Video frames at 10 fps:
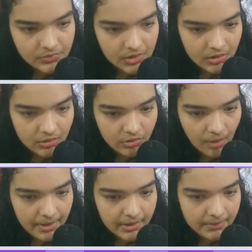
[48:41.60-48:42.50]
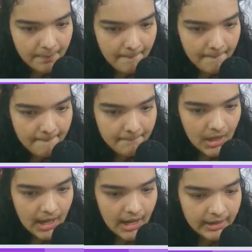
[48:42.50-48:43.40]
crop it.
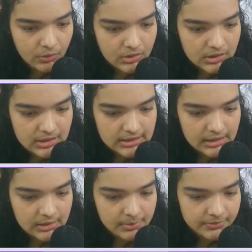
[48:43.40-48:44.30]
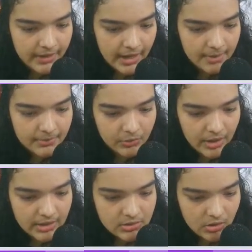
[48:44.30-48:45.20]
I know this takes a little bit of time,
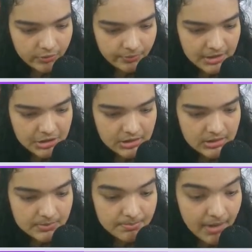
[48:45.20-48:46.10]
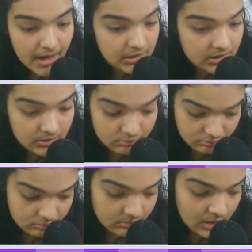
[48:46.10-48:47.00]
requires a lot of patience, but
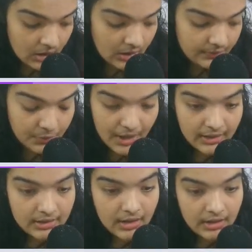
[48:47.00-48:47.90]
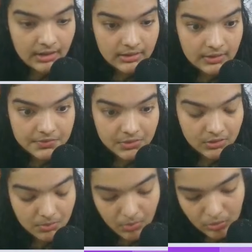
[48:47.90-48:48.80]
if you get it done, it gives you
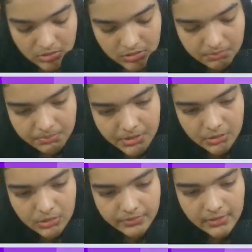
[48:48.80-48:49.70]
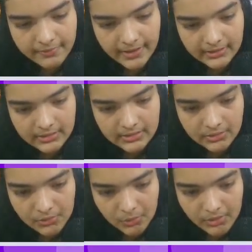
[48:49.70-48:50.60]
the most beautiful effect in the
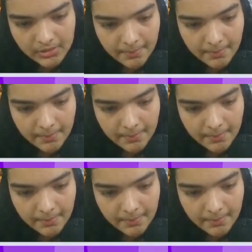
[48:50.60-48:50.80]
whole world.